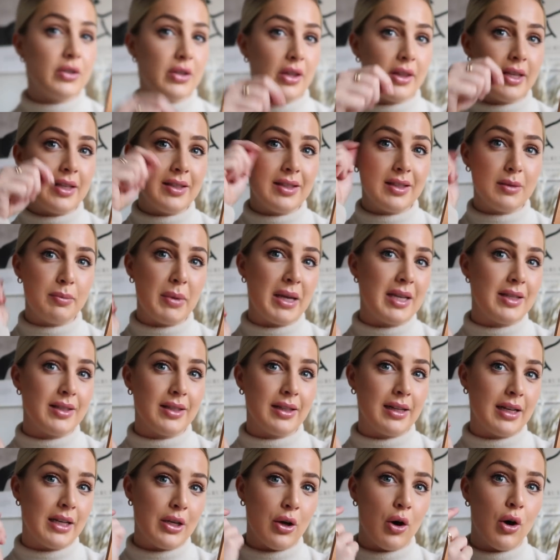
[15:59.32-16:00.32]
So this is
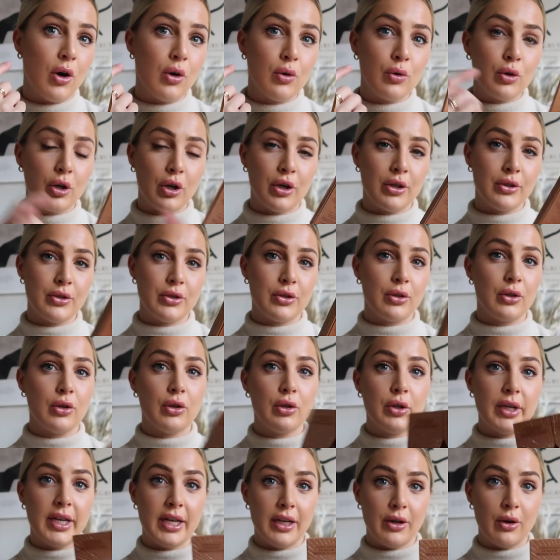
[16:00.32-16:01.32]
basically your whole
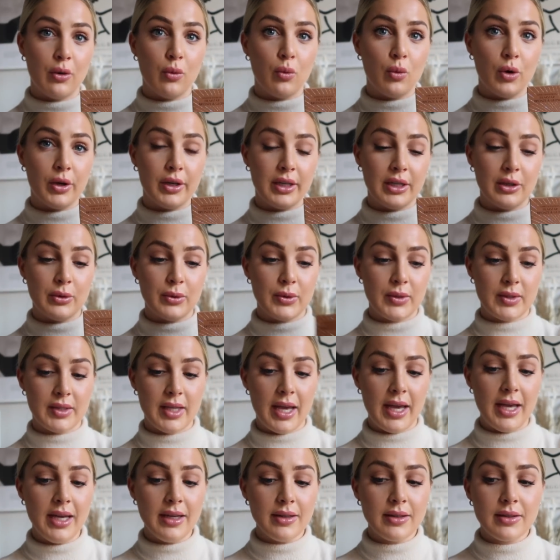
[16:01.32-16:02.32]
contour in one little
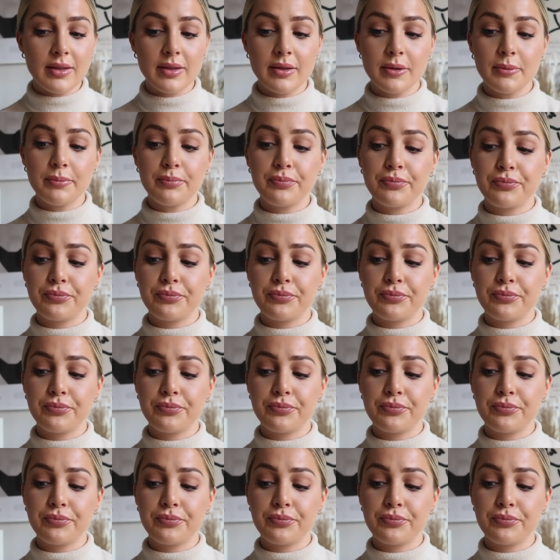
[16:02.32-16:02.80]
set.